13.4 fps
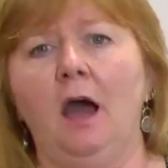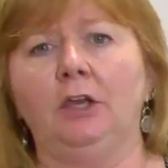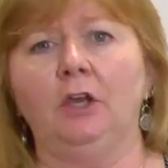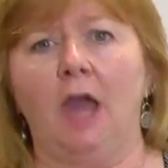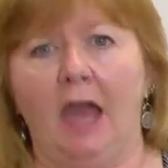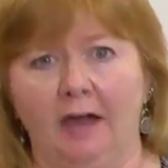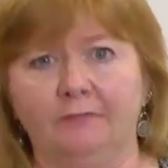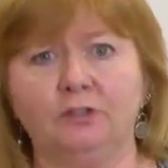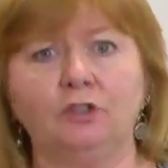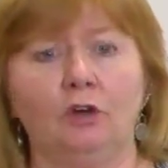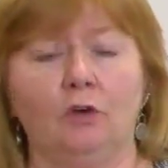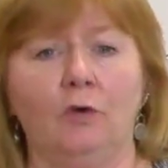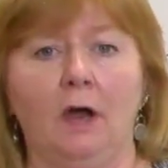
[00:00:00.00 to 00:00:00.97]
you have to
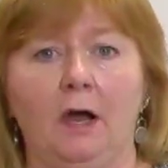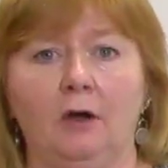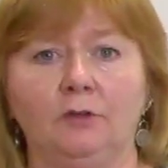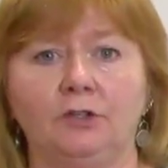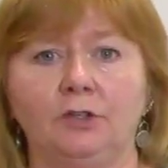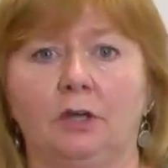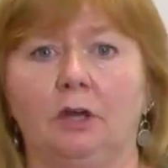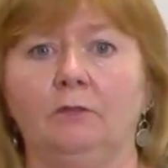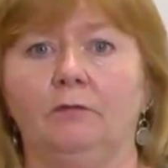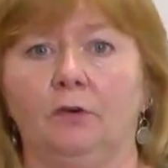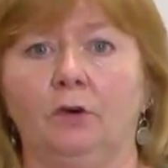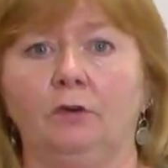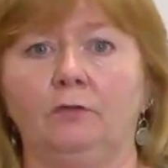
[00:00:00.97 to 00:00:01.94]
know how to
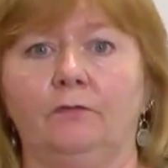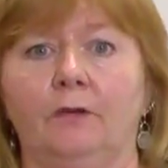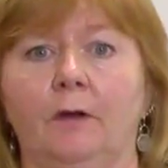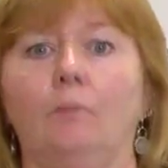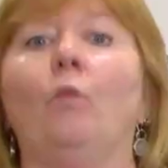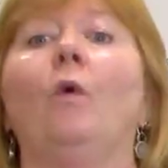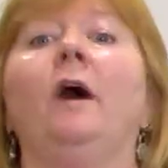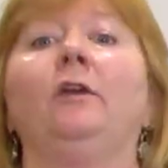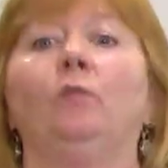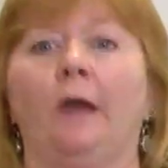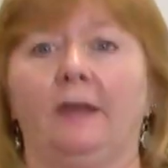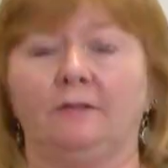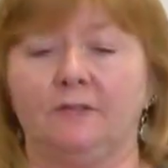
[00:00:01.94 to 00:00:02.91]
convert from one
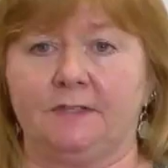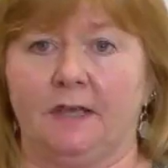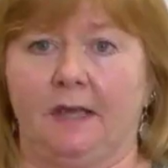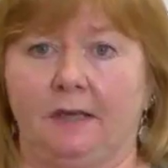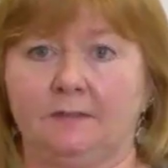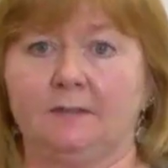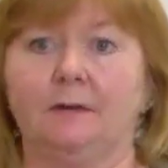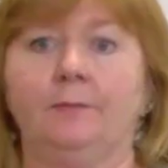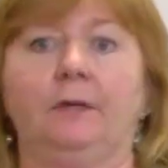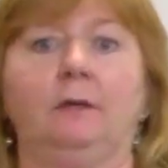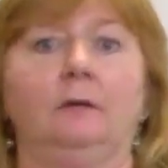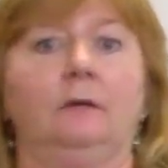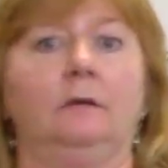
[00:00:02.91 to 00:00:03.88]
way of saying
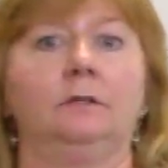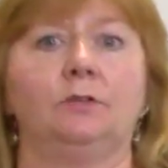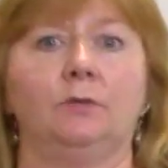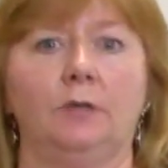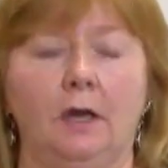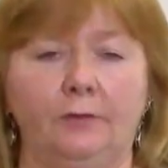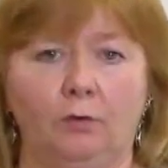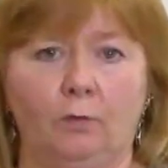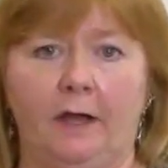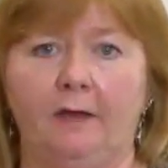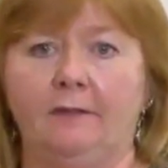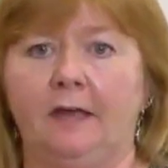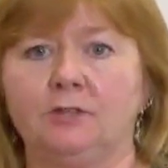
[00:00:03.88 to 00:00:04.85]
something to another
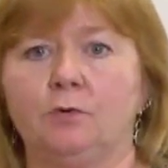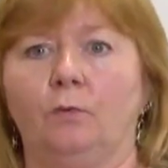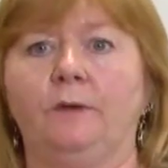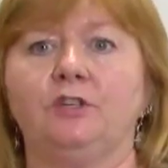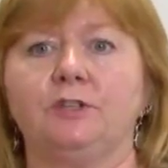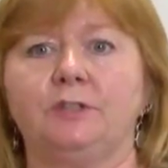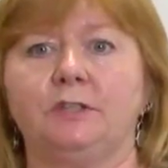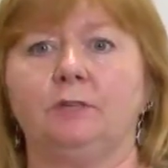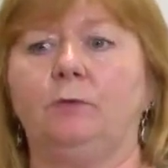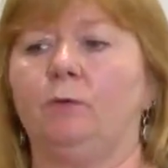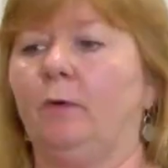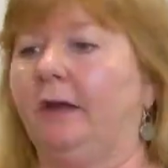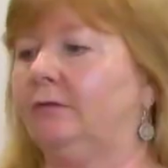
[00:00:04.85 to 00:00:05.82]
way, and that's what we just did.
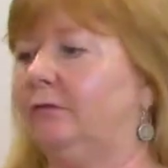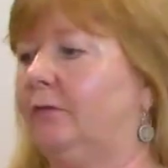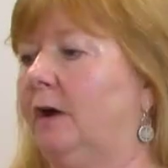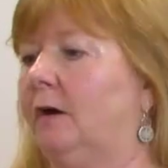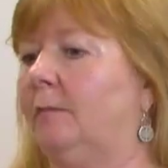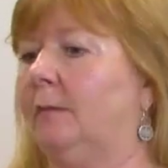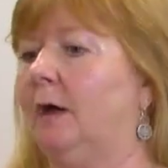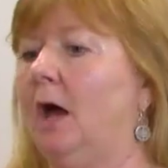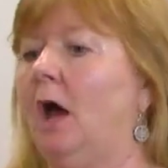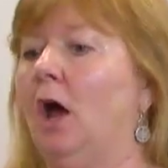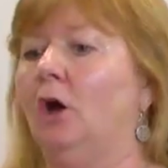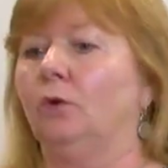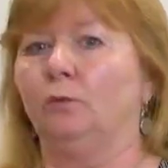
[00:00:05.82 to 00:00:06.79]
We went from
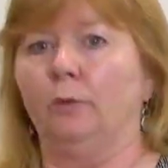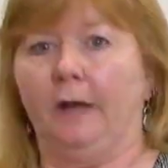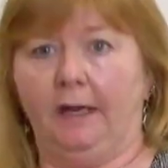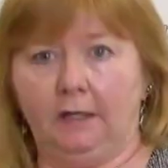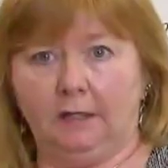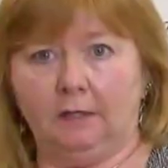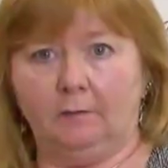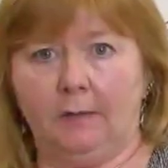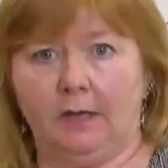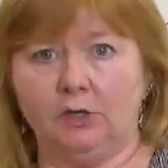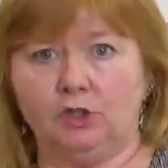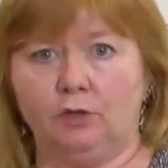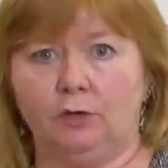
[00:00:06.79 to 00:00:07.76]
radian
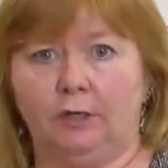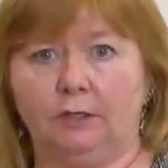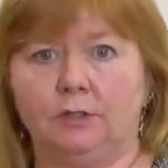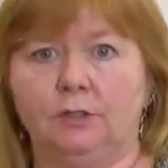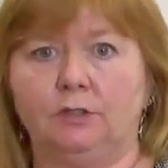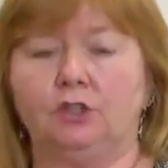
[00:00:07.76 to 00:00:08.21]
measure into